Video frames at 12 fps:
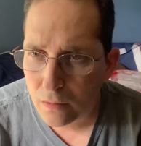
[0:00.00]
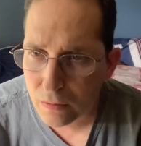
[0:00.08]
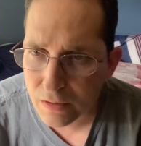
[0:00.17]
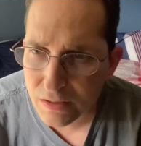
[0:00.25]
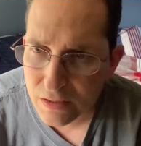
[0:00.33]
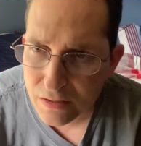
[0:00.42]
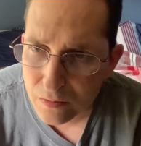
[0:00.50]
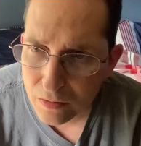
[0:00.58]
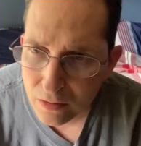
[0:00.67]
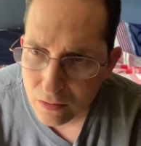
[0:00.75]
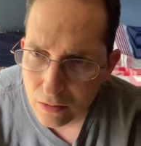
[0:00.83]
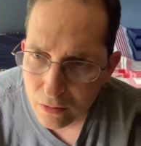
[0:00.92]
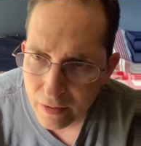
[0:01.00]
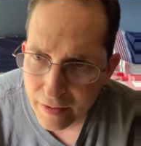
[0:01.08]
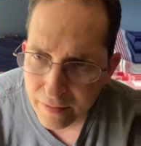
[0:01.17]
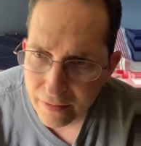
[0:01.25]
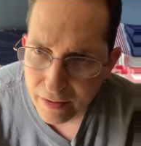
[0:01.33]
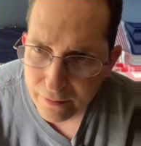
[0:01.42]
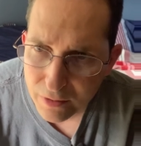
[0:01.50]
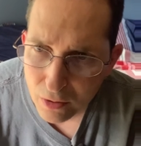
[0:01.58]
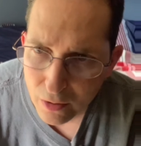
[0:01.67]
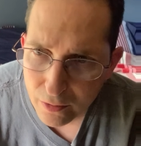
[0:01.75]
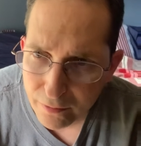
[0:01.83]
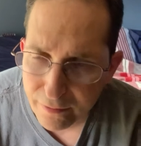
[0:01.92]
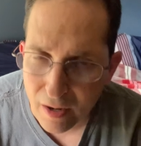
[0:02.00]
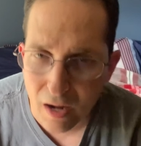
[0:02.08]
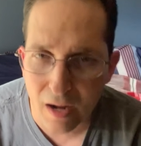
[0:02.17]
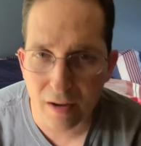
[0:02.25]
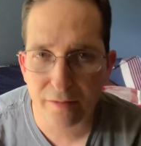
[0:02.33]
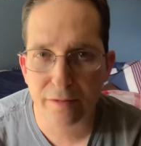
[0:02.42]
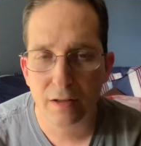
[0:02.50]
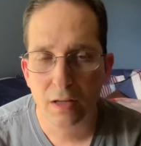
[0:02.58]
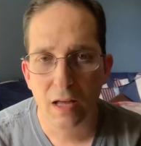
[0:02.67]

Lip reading: what's this one? Grand Theft Auto 5.